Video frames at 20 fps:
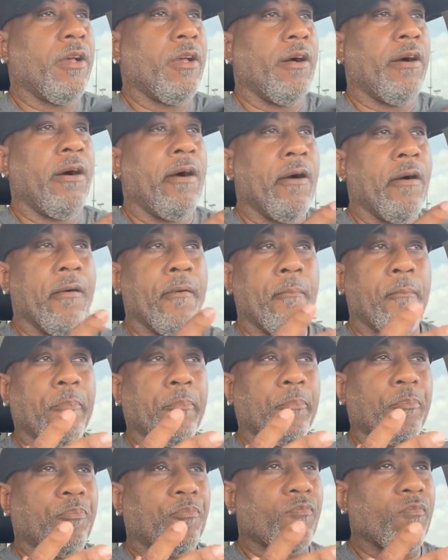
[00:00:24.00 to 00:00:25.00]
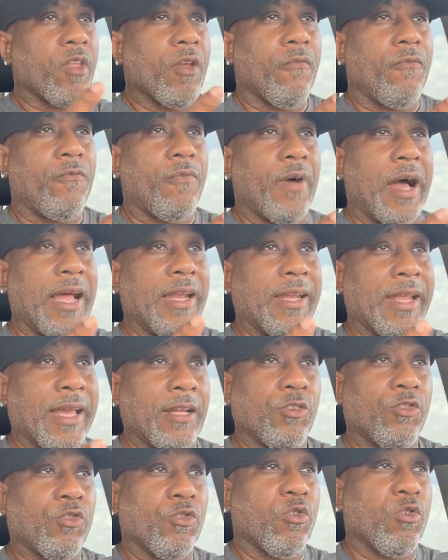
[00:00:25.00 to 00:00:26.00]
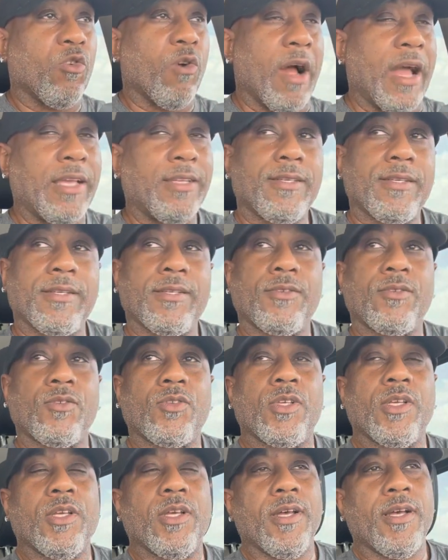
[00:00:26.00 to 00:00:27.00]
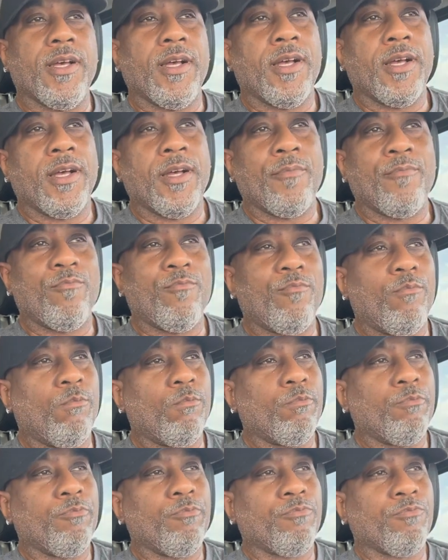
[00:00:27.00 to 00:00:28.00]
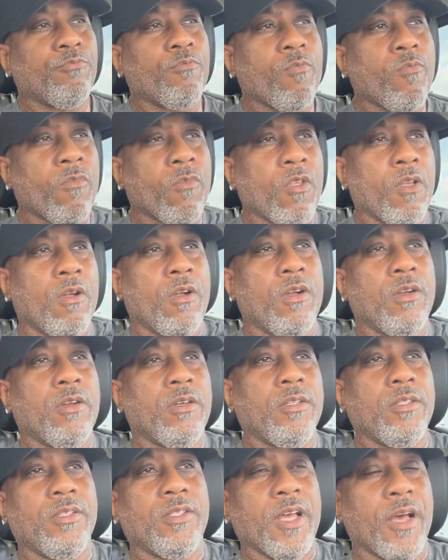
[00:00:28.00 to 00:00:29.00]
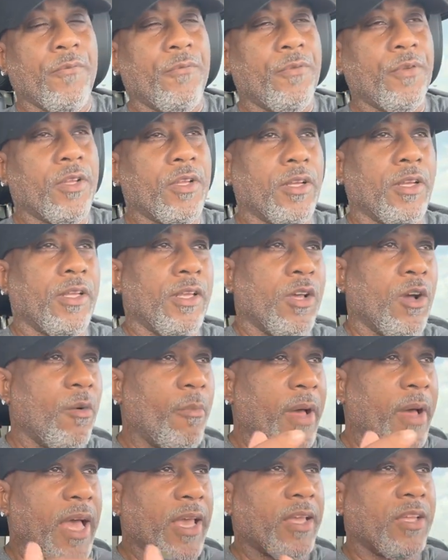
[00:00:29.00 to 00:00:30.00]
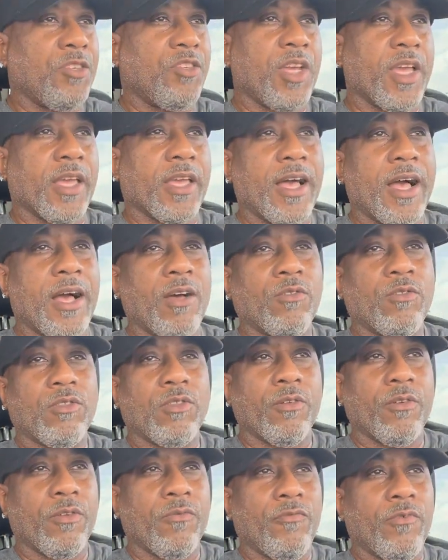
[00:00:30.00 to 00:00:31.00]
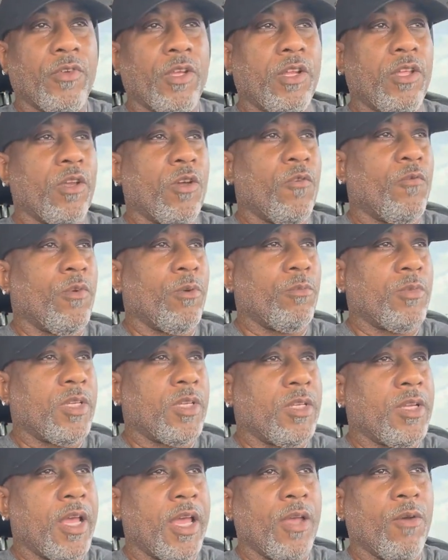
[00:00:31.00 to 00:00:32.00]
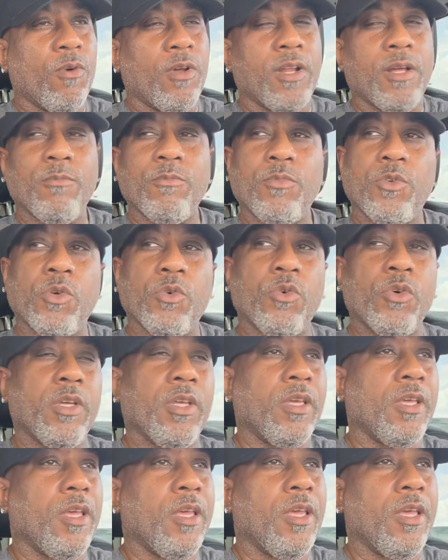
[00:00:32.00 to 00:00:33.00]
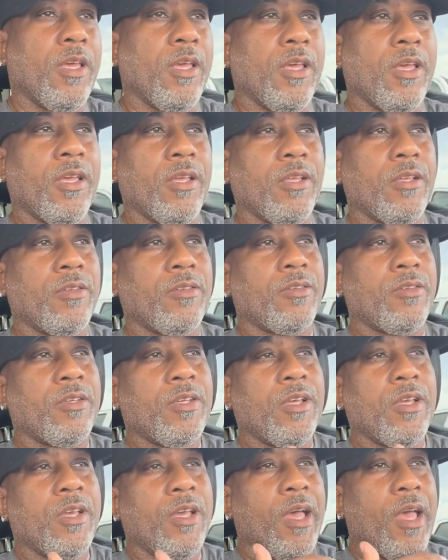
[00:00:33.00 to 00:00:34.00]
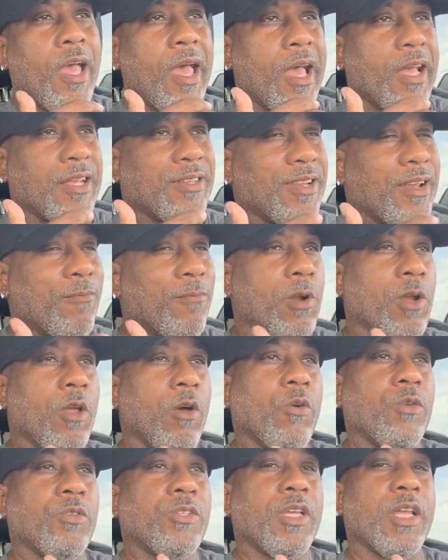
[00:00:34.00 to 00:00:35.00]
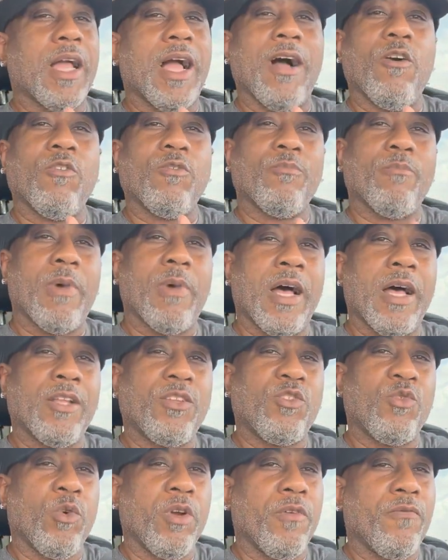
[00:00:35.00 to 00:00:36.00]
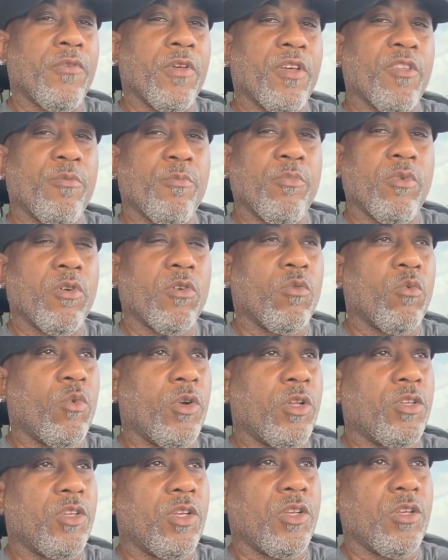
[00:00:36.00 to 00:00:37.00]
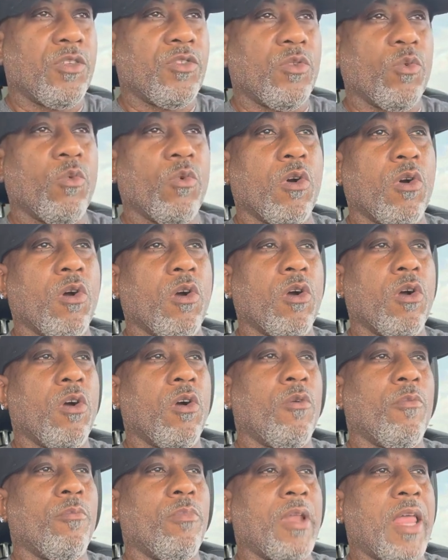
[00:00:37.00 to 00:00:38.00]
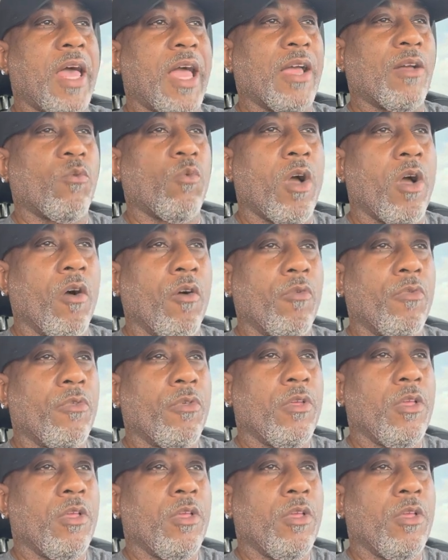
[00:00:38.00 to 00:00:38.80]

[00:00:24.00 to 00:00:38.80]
uh financial crisis, um, definitely go back and check out the video from today. What I'm doing is, as I'm closing out my 25th book, which is The War on Black Wealth,